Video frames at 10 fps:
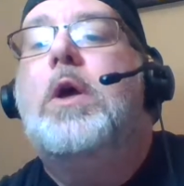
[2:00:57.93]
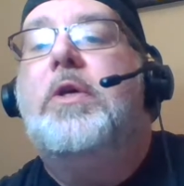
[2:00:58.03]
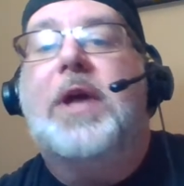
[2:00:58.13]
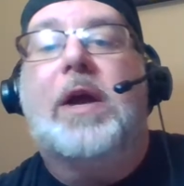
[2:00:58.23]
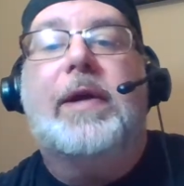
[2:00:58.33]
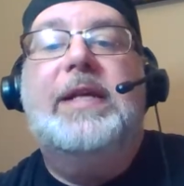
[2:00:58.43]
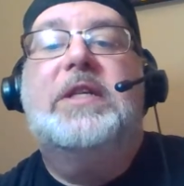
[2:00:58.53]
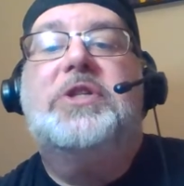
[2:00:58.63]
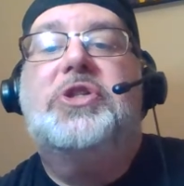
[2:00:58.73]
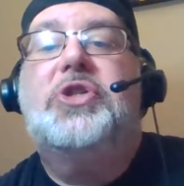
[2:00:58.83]
There is a
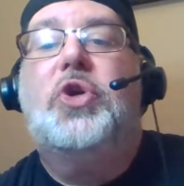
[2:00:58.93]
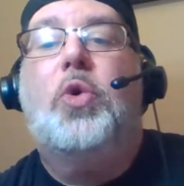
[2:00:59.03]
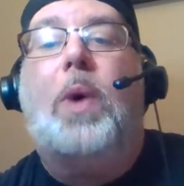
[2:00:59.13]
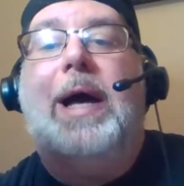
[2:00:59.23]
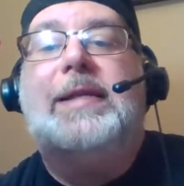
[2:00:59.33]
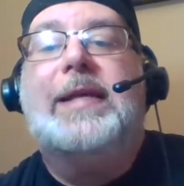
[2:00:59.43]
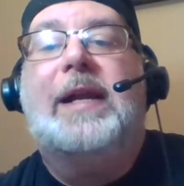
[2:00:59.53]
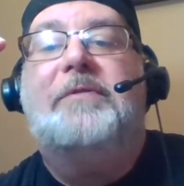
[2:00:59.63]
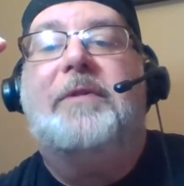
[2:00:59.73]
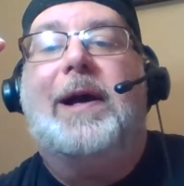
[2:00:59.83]
shoe
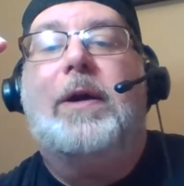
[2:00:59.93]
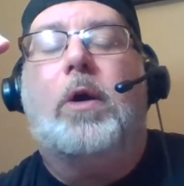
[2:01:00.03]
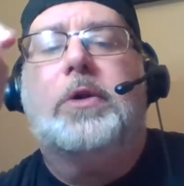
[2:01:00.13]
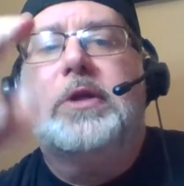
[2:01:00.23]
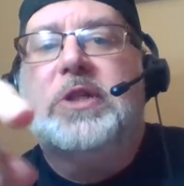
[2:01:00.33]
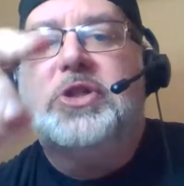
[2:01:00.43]
identifier, or there's a